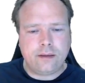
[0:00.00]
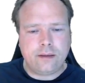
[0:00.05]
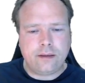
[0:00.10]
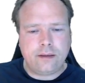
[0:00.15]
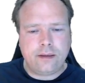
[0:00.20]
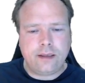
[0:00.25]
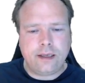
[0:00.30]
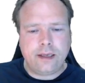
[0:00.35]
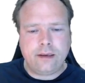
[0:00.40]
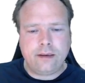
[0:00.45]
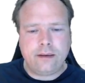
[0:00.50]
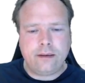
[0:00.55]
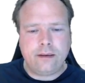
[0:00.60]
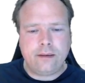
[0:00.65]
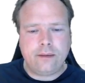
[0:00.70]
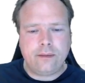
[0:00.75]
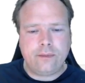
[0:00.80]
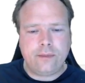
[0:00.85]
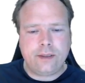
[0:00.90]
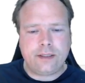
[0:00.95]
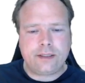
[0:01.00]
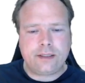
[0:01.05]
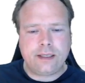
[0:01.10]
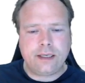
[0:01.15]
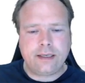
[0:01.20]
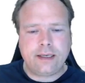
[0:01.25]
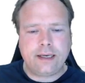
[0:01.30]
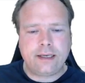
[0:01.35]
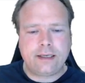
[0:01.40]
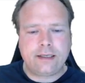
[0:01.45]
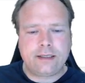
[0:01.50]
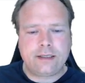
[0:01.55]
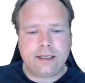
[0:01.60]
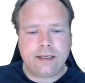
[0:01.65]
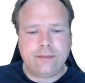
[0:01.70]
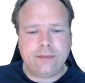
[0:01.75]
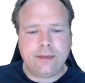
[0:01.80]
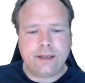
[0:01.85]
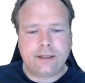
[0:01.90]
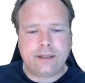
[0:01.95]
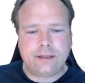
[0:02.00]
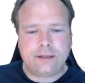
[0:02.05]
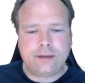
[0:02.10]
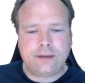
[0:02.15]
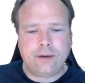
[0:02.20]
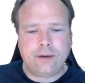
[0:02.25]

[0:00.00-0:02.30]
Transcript: then we still get the same message. The